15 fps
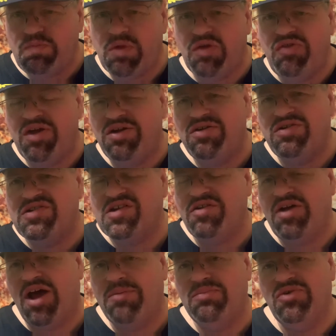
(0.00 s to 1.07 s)
tenders are
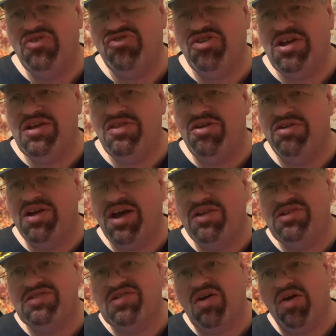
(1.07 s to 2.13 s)
not mushy. They're
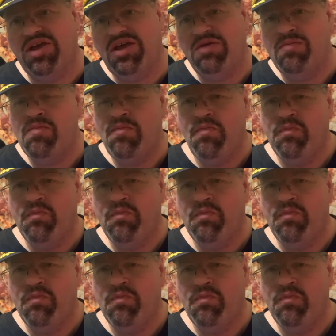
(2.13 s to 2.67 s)
not soggy.